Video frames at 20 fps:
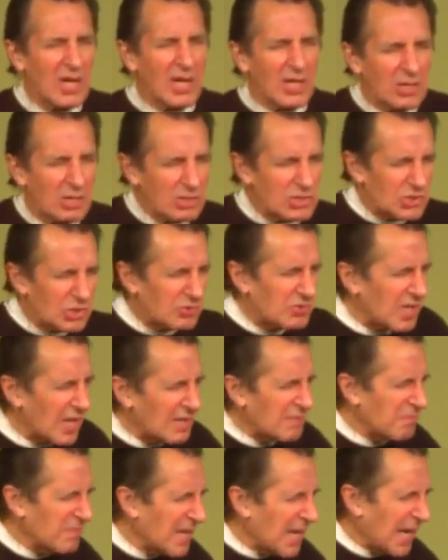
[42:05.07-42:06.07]
Could you
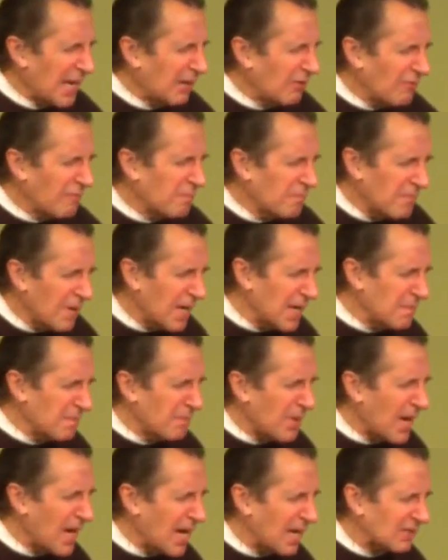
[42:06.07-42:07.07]
take me out of my
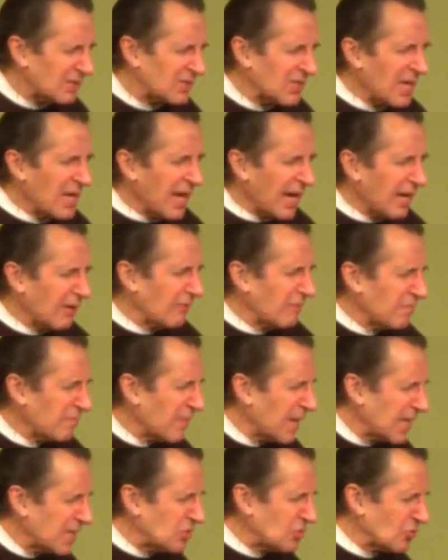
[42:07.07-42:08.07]
box, out of
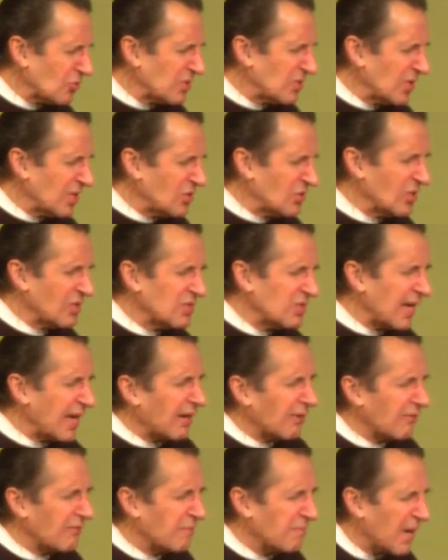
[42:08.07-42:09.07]
my traditions, out
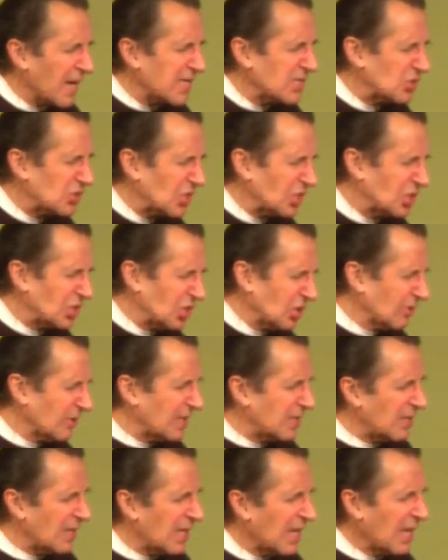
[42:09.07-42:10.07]
of my
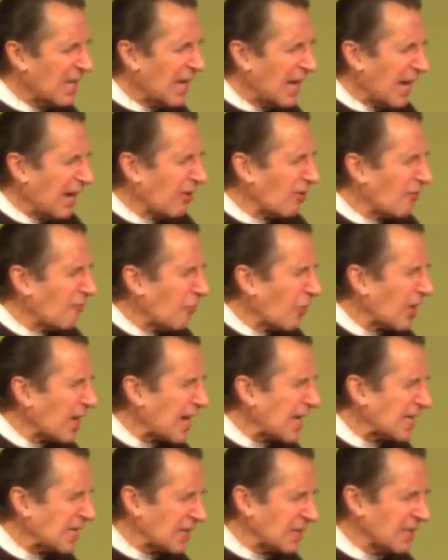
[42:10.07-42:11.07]
security, out of what
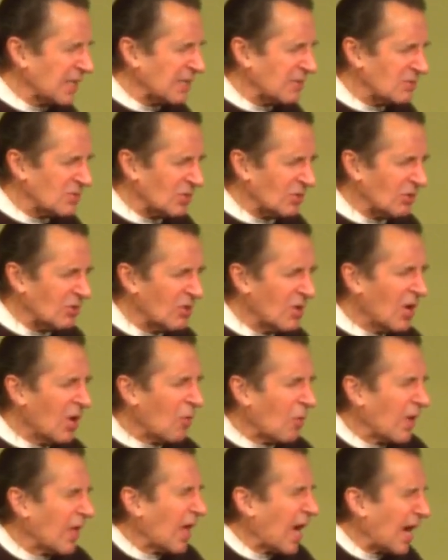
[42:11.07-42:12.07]
I cling to,
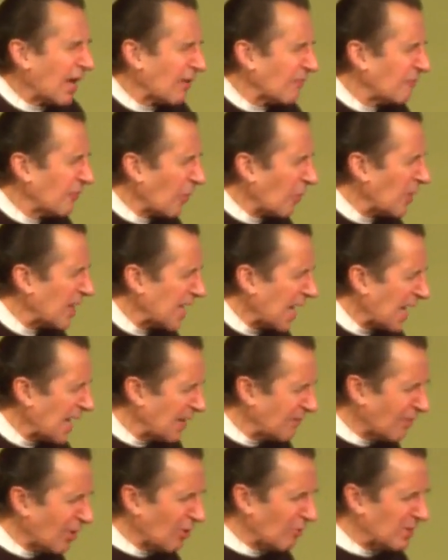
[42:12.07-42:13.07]
well, out of the way
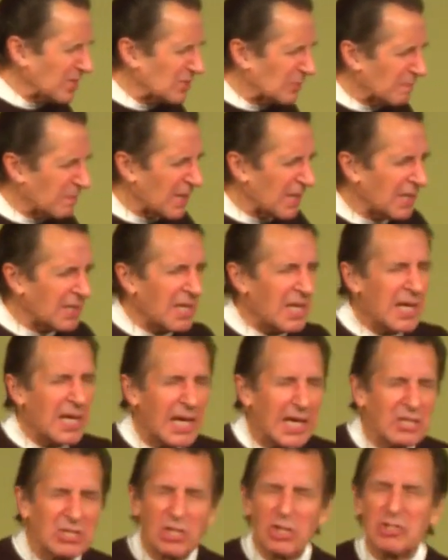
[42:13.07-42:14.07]
I've always been?
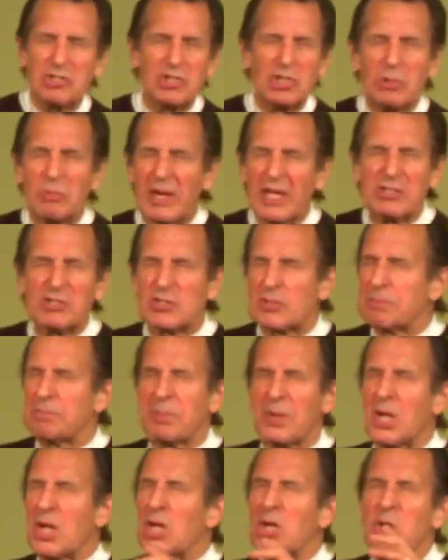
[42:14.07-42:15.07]
And could you
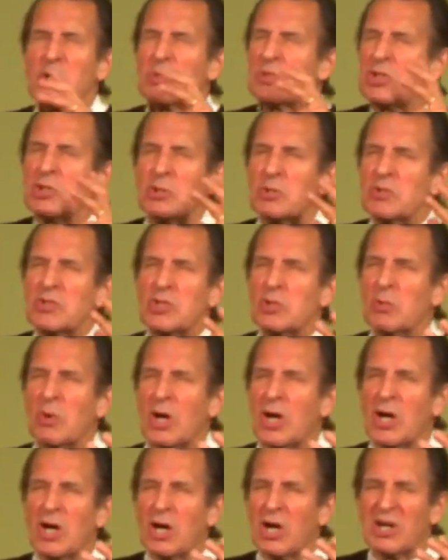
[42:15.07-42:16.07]
explode who you
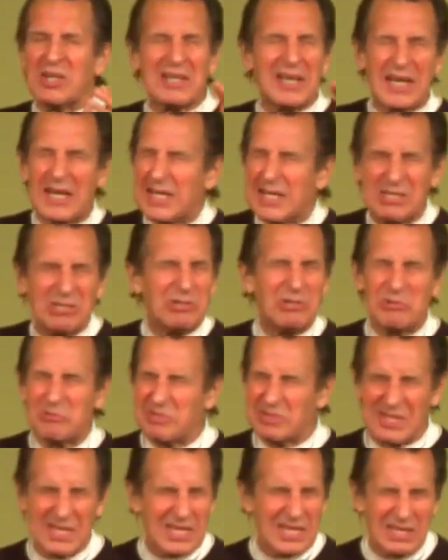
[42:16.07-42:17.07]
are? Not a new
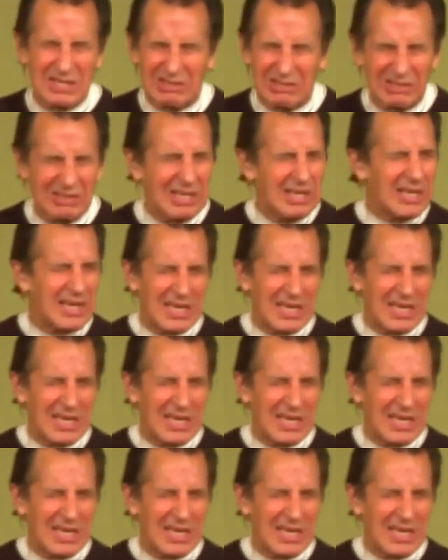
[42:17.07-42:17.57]
deal.